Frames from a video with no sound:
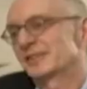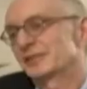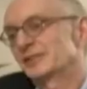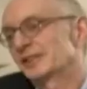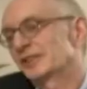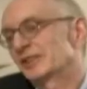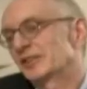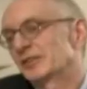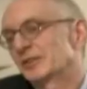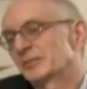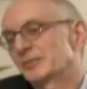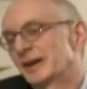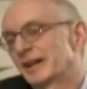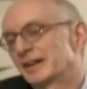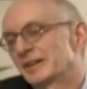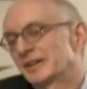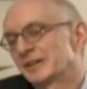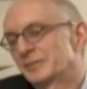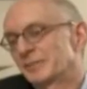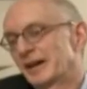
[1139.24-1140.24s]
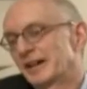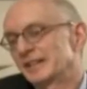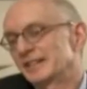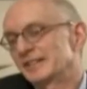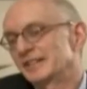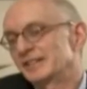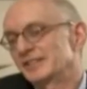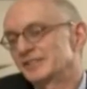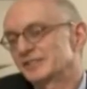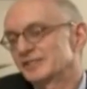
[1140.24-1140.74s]
I oh, mean, you know, and my my
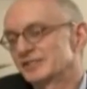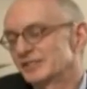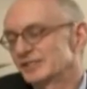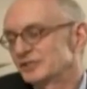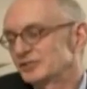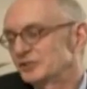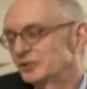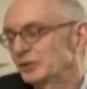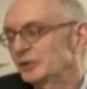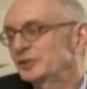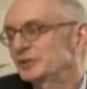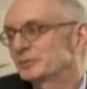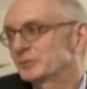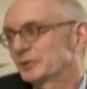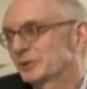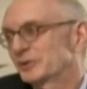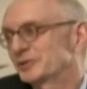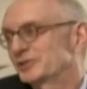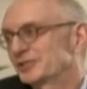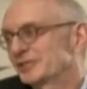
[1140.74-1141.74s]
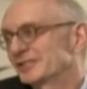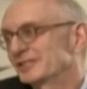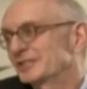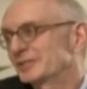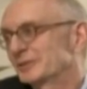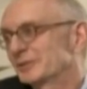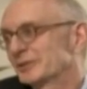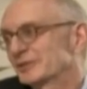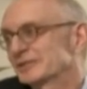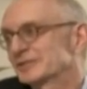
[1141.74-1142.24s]
niece is Julia Boorstin,
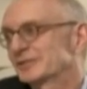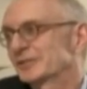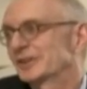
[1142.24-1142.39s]
who works